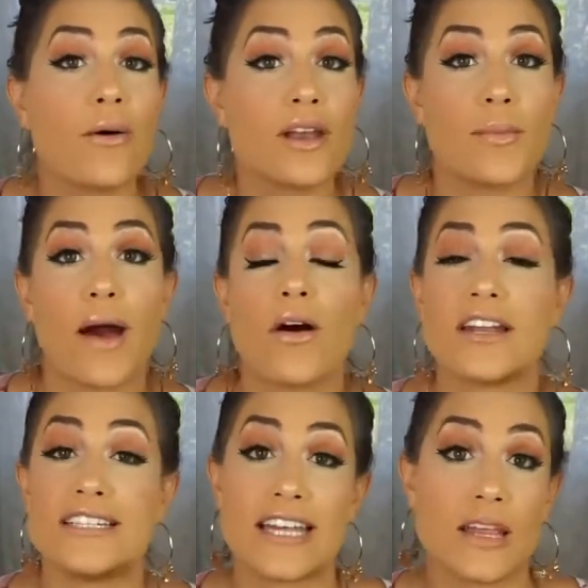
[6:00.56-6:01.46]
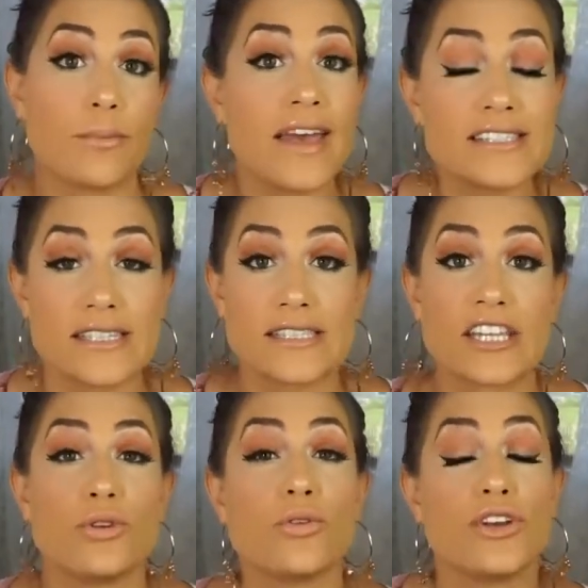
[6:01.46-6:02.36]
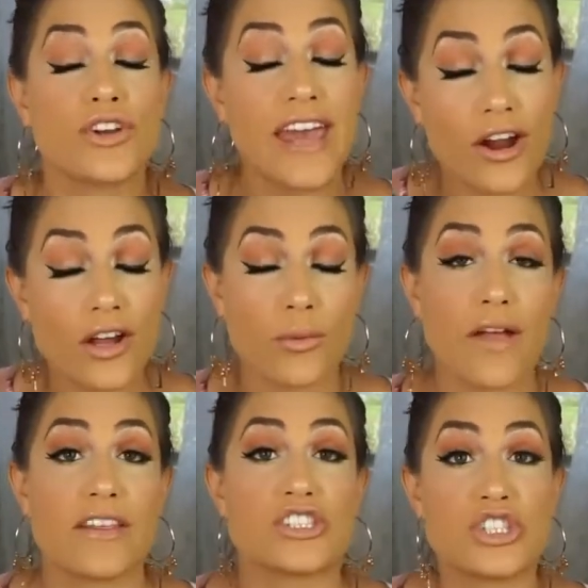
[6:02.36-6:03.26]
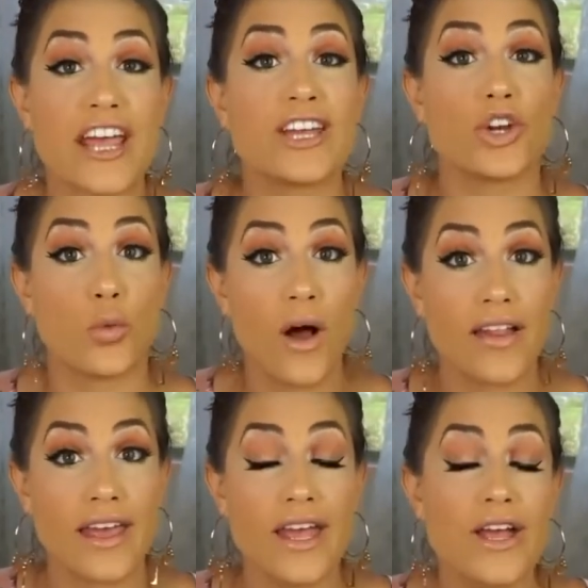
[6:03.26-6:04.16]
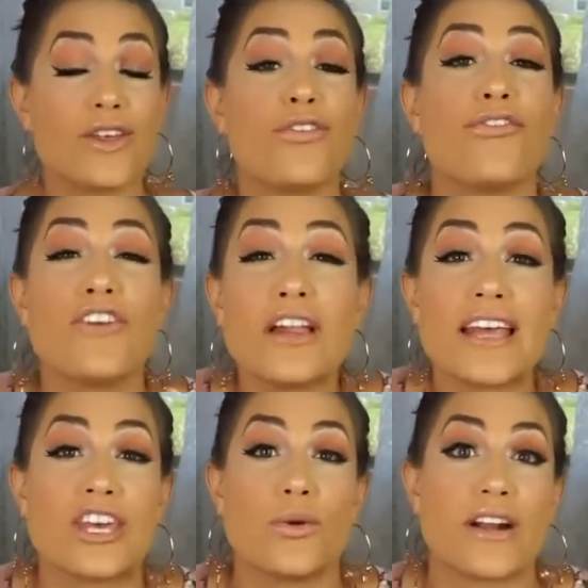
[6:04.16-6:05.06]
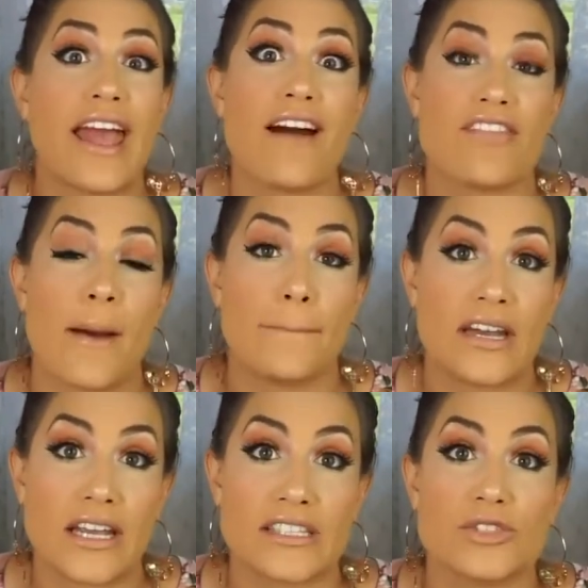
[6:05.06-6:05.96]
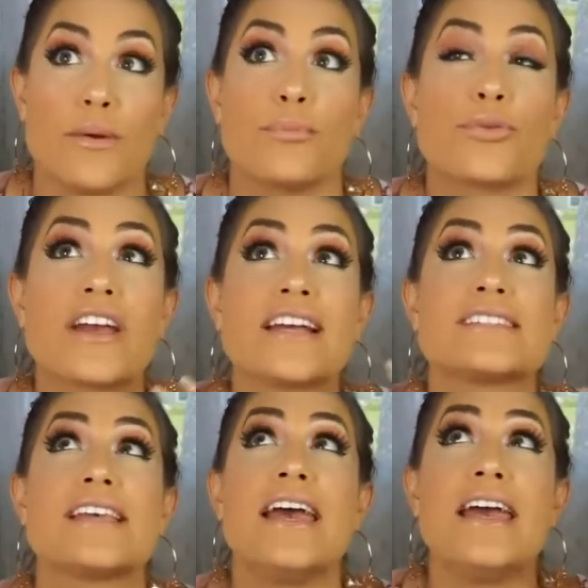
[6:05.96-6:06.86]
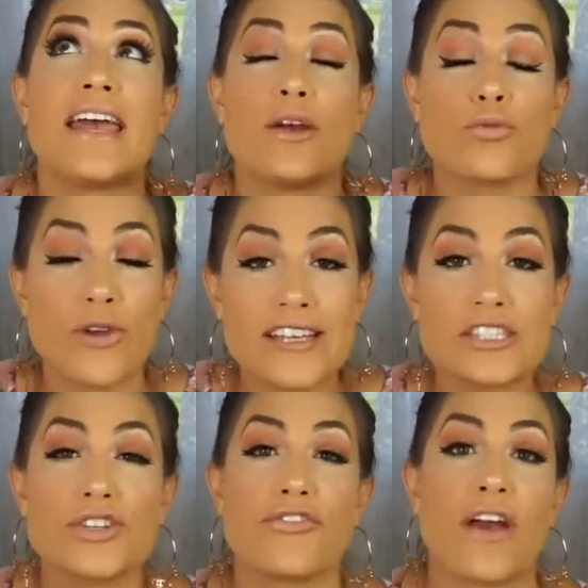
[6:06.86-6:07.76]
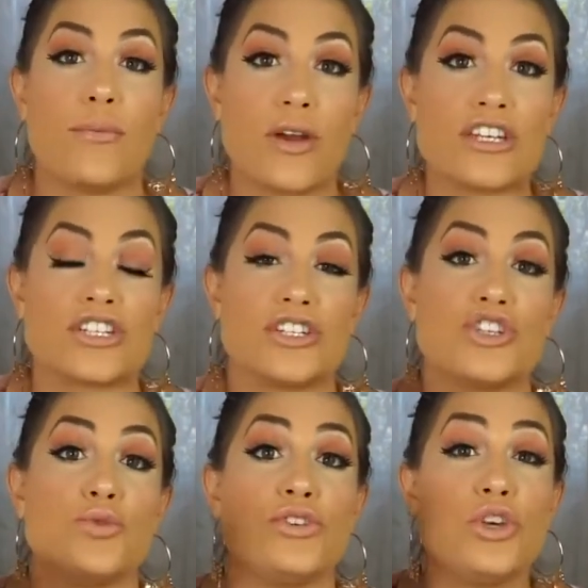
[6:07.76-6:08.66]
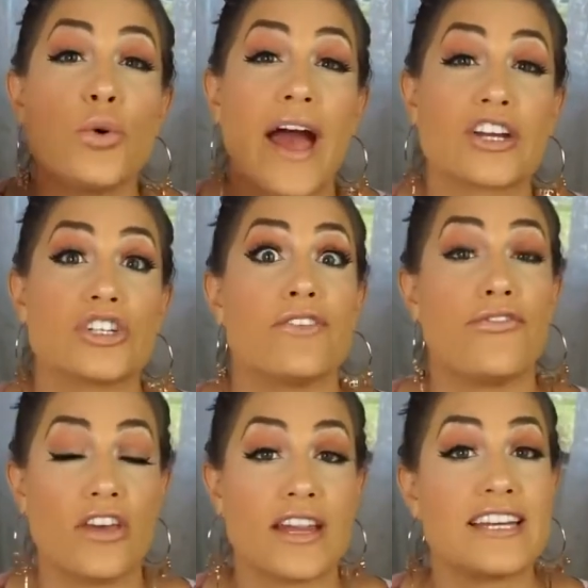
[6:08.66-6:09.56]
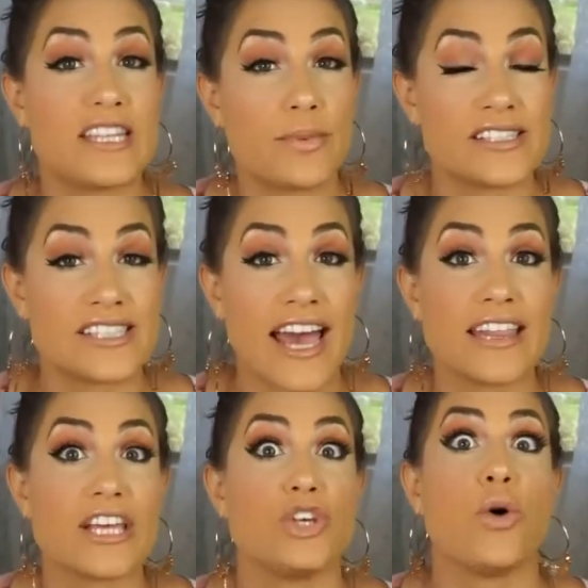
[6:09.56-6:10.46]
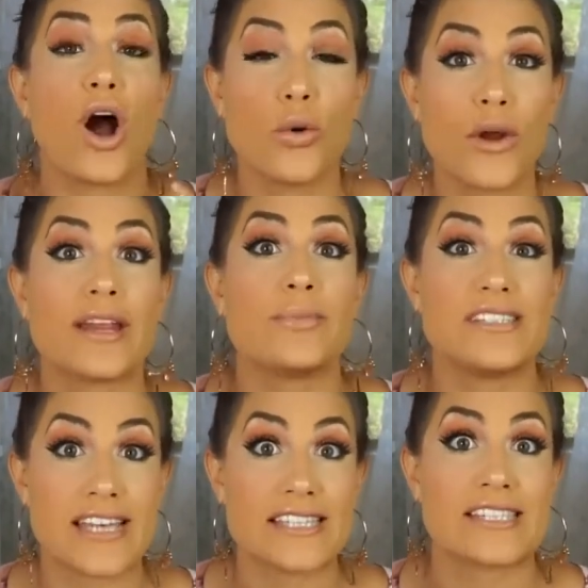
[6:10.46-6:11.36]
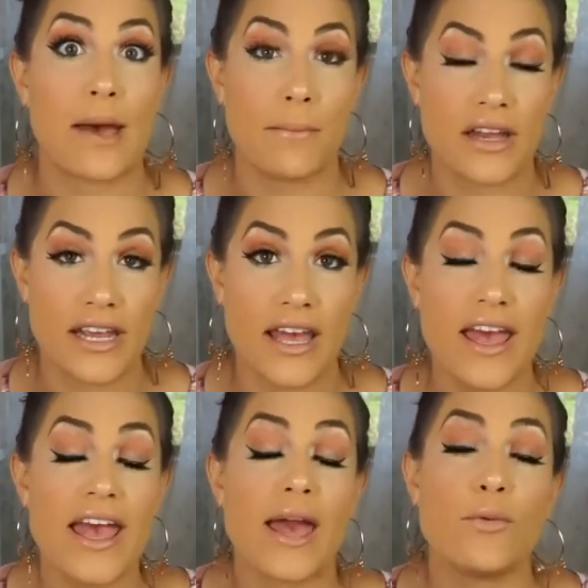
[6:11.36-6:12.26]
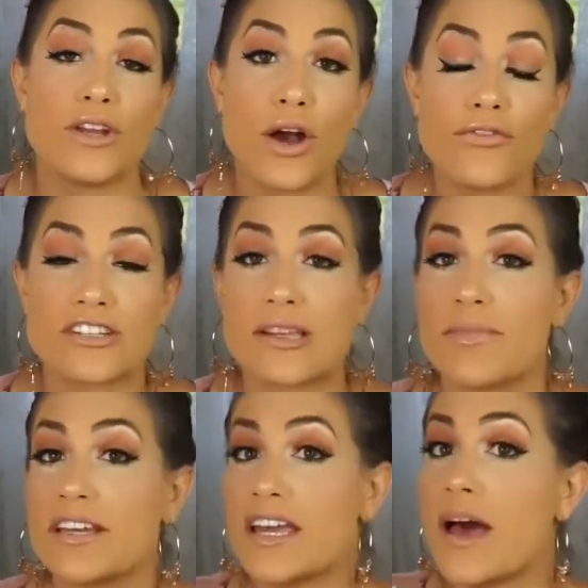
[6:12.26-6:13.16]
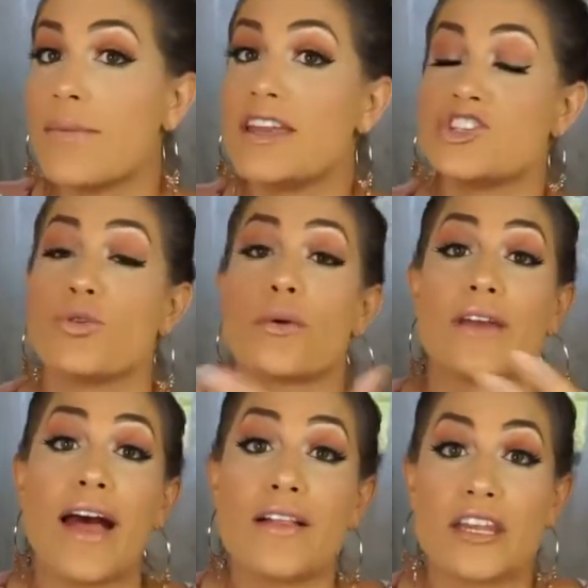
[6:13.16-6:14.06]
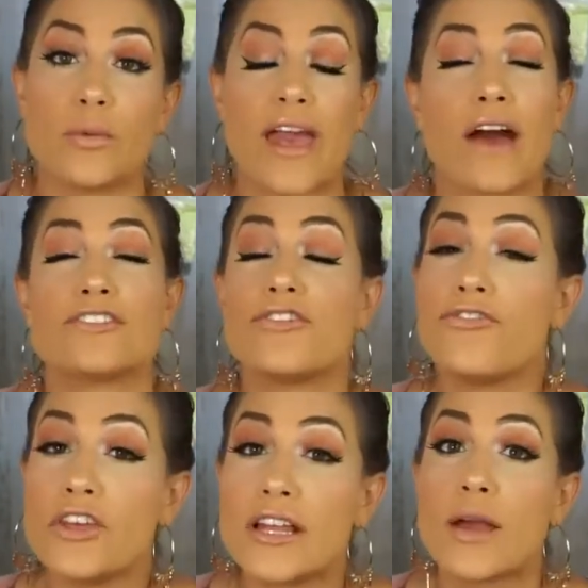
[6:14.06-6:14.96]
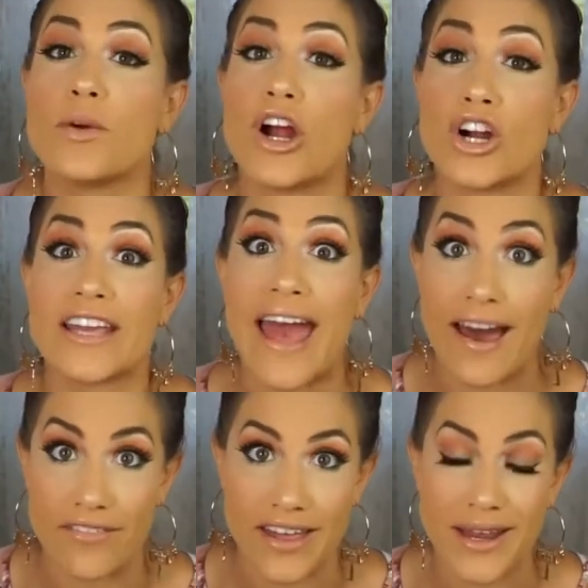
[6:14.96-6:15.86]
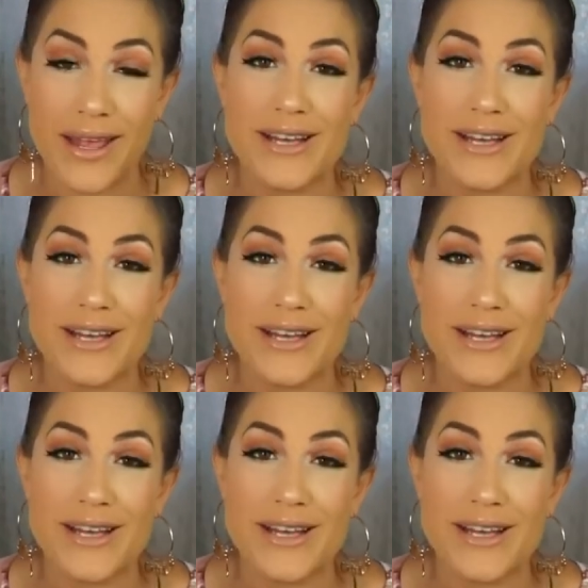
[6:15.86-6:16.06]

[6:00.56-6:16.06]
out and about on a daily basis and you're carrying around this check in your wallet, you feel like you already have that money. So it raises your vibration to you actually feeling deep inside like you already possess that money. And we know for something to come into our reality, we have to feel like we already have it.